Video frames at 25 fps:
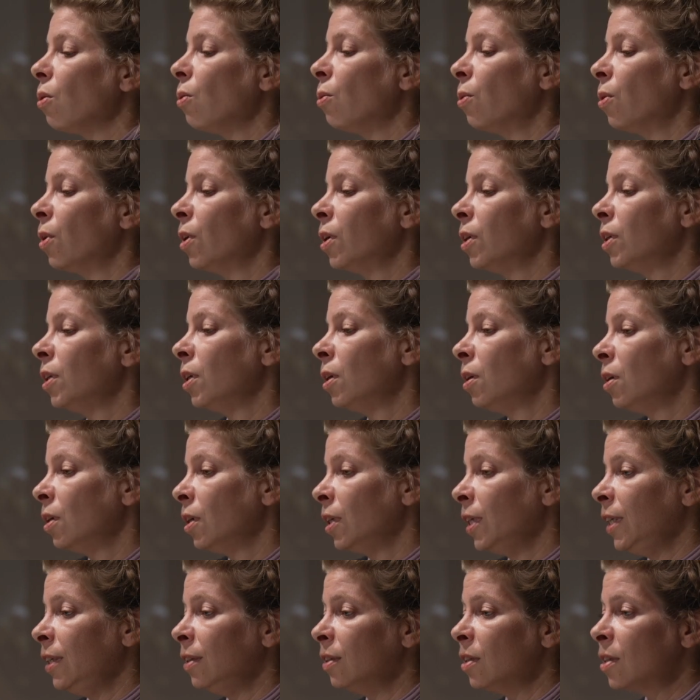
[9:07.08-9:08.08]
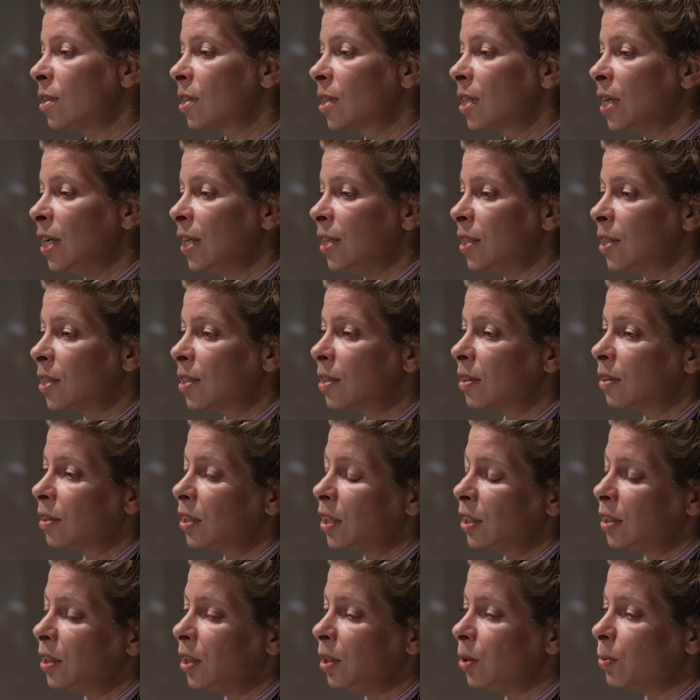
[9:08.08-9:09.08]
or in the sense
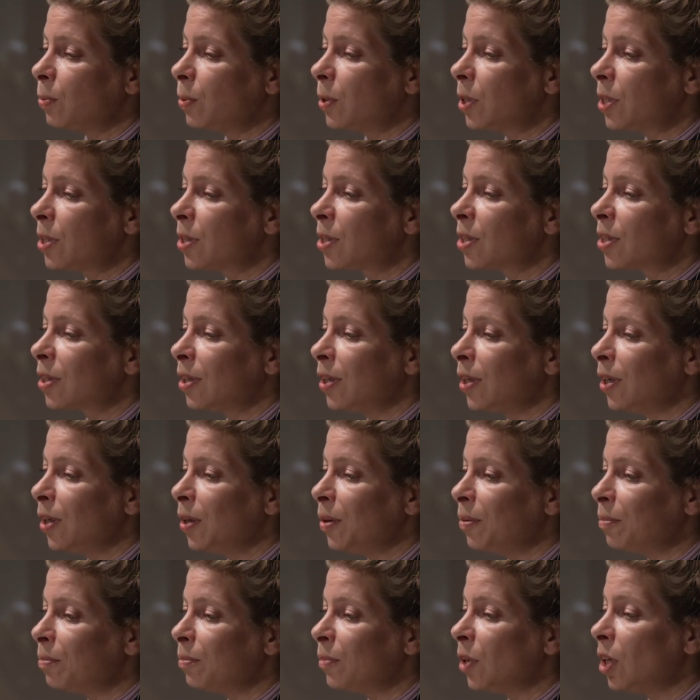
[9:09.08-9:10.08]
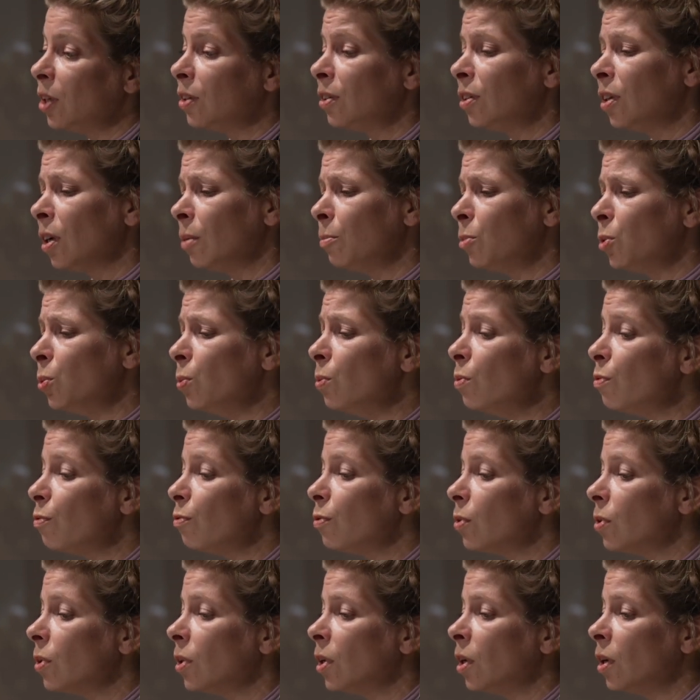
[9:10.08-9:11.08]
that it was a taboo
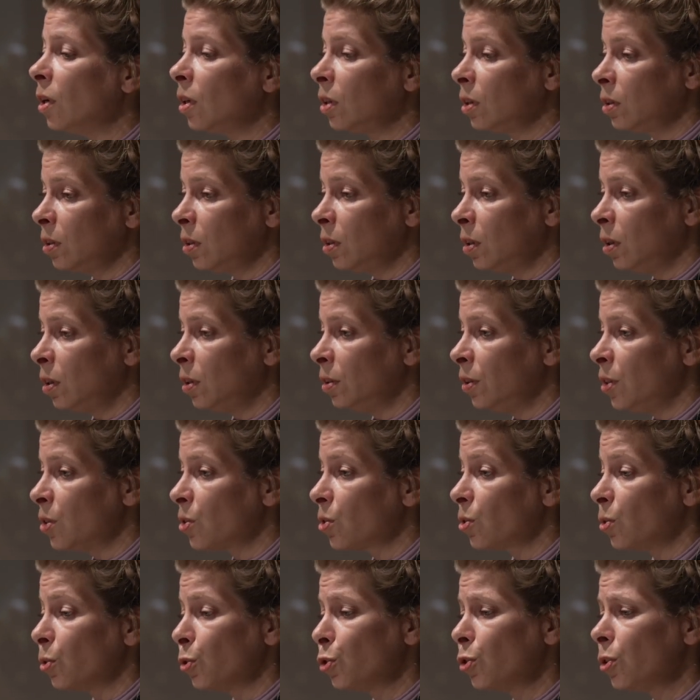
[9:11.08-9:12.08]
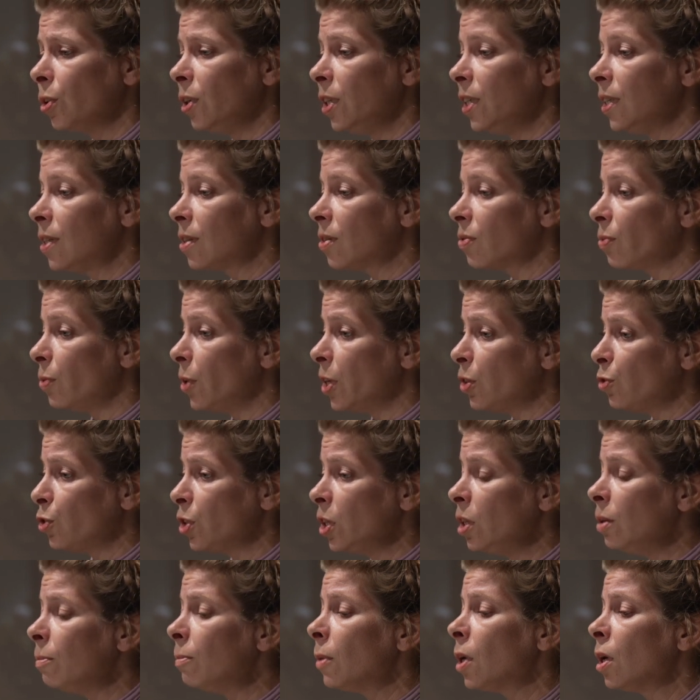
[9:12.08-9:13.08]
for the socialist
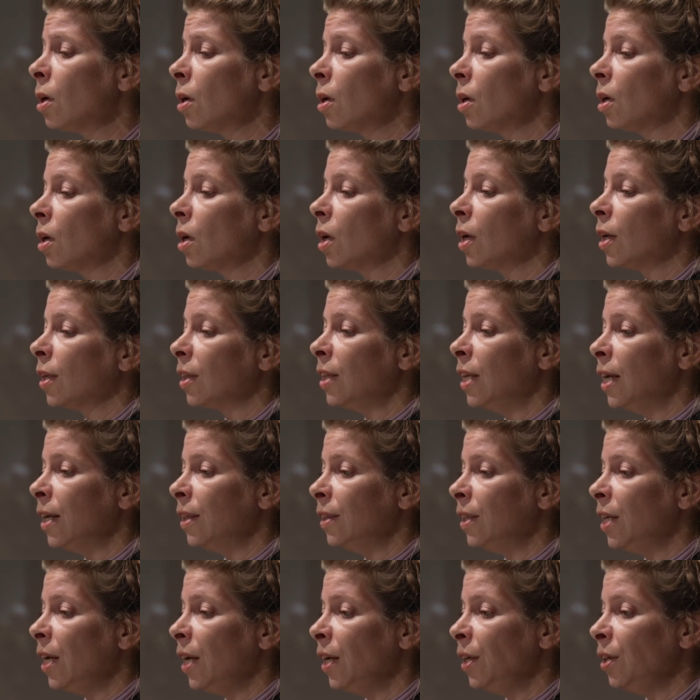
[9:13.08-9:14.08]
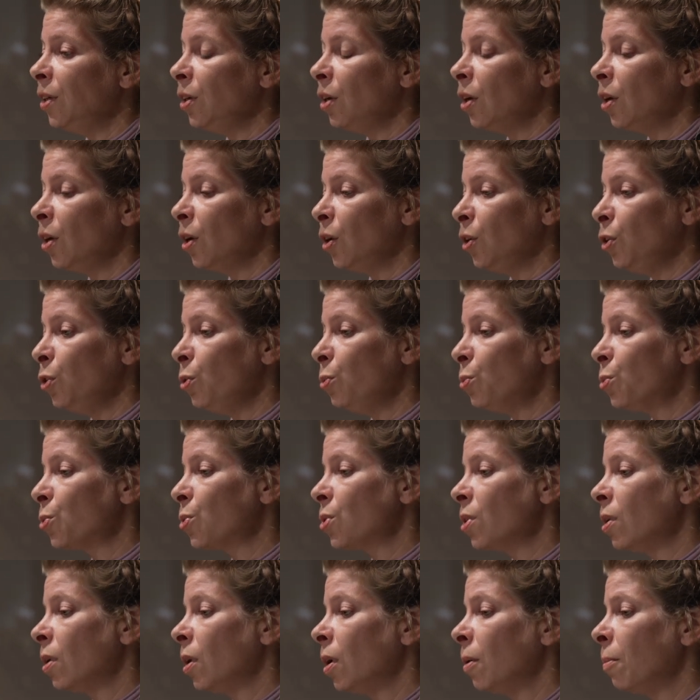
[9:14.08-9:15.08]
regime, then they
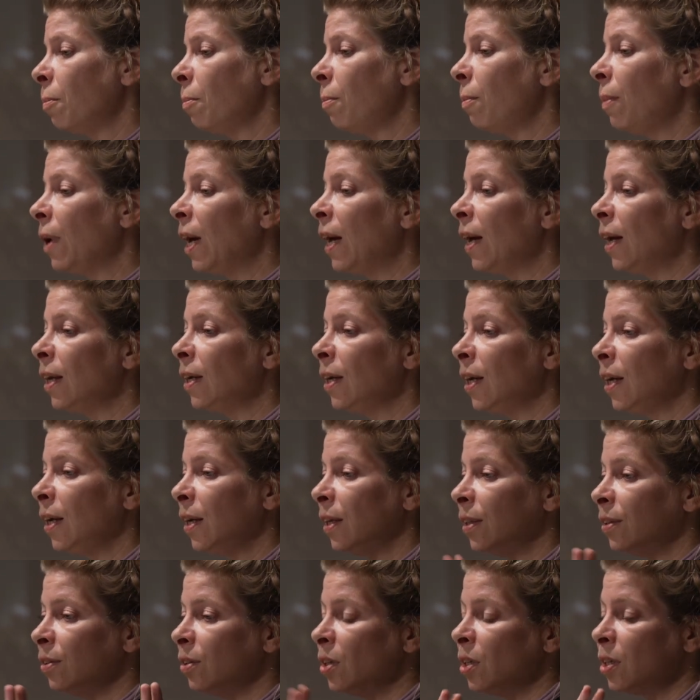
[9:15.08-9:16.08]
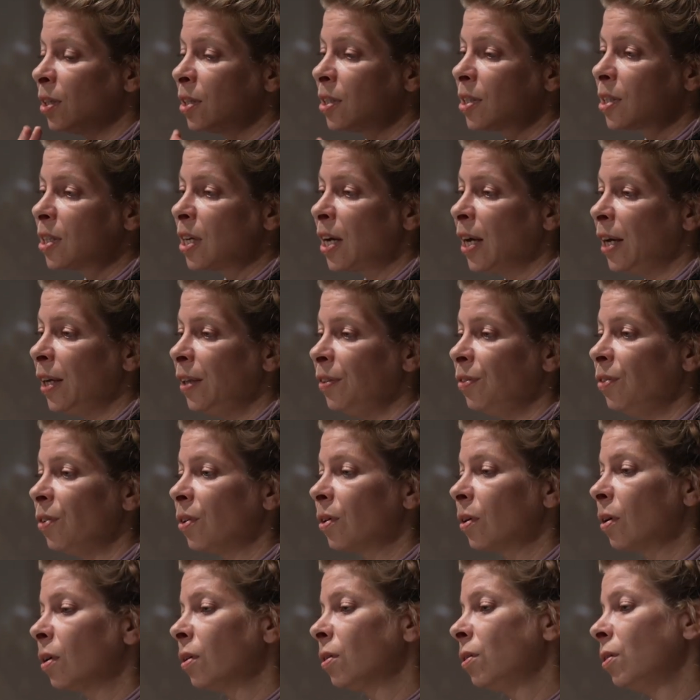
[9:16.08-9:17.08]
used a pen and signed
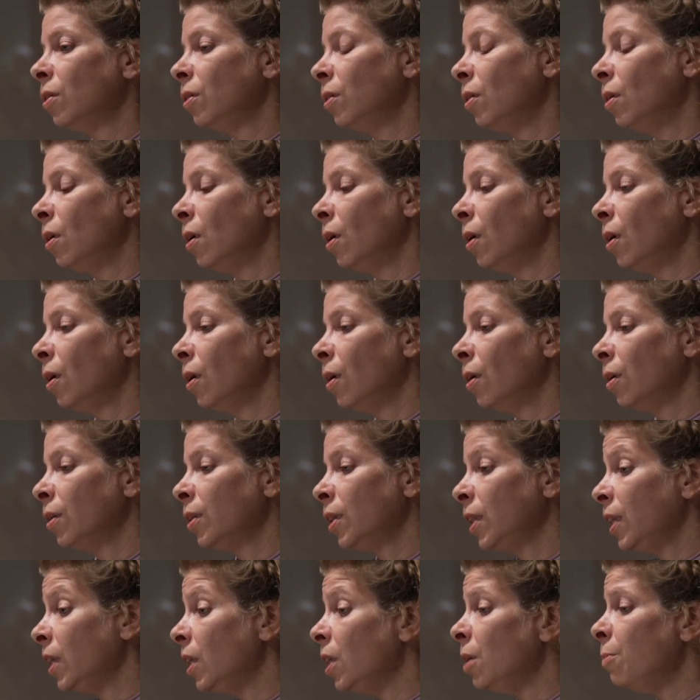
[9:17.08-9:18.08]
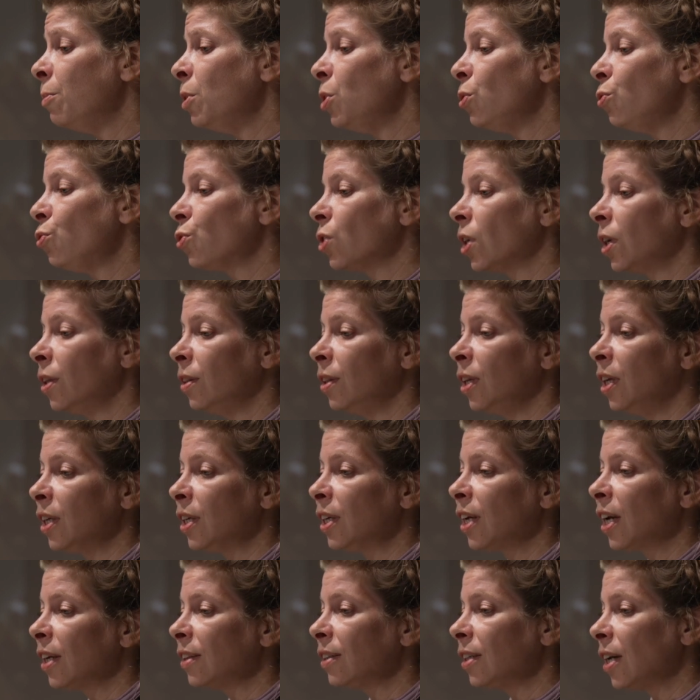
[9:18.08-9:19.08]
the image, and they
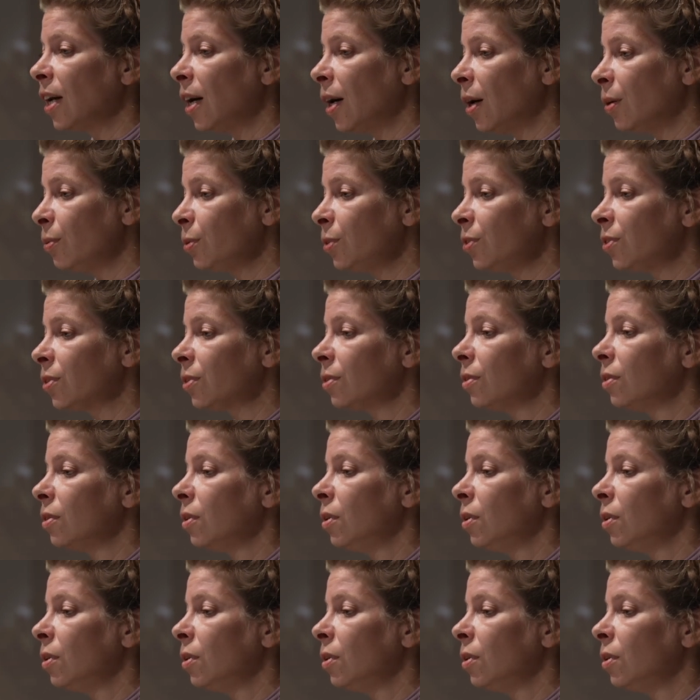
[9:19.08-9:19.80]
cut out